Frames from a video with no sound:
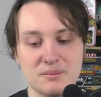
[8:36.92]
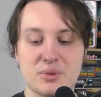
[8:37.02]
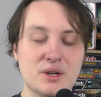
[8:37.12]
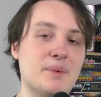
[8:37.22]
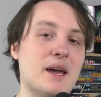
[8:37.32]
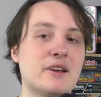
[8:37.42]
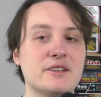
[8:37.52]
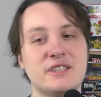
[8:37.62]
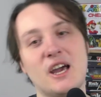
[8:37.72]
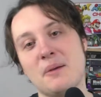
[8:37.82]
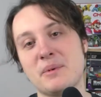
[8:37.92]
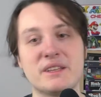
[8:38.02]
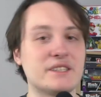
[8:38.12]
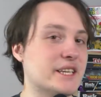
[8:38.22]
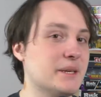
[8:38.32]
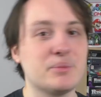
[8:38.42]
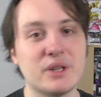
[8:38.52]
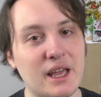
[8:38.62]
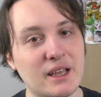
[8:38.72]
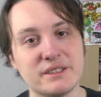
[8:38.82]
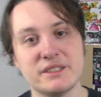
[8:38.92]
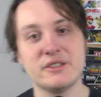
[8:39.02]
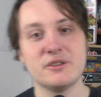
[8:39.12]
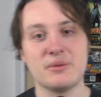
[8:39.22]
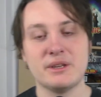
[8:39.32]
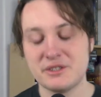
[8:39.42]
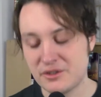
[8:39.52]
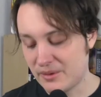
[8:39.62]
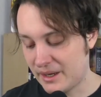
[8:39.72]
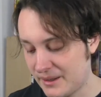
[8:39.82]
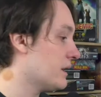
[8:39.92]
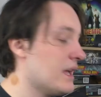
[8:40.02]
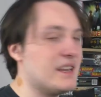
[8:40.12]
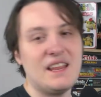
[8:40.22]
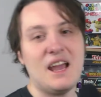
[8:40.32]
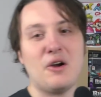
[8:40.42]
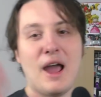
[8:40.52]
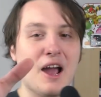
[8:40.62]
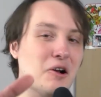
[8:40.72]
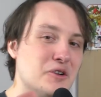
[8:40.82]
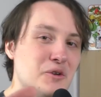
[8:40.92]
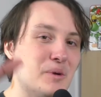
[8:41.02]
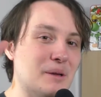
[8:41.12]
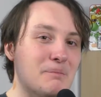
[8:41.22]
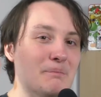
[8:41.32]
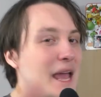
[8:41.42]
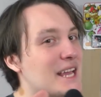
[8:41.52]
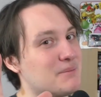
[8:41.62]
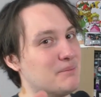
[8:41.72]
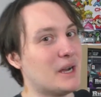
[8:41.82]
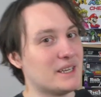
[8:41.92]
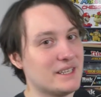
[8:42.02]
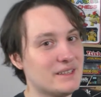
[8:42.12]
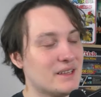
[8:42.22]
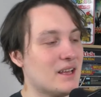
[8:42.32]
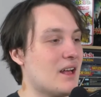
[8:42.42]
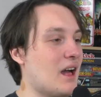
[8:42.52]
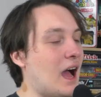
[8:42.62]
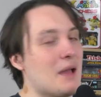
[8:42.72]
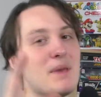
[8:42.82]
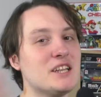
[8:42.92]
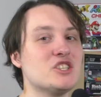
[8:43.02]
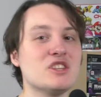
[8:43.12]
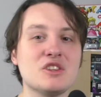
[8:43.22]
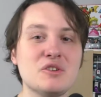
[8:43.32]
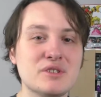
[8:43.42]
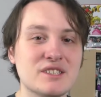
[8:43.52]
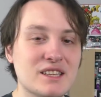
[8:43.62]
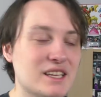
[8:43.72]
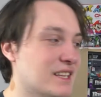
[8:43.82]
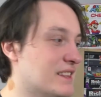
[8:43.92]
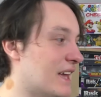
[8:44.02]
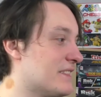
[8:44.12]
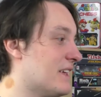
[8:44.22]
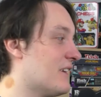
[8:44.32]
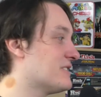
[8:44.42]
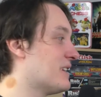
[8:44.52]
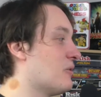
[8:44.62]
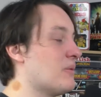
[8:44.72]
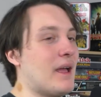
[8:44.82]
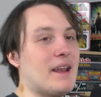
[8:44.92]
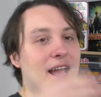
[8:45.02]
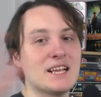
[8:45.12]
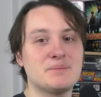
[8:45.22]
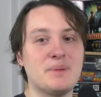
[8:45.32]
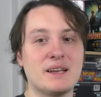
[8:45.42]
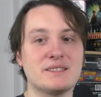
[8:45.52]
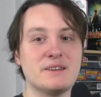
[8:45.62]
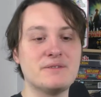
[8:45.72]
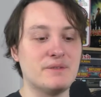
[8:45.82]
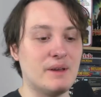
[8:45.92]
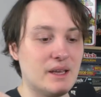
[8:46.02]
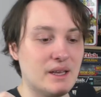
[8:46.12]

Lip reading: put it back on top, and then keep playing until you reach 3. Now, how do we make money? I mentioned loosely that there's an aspect of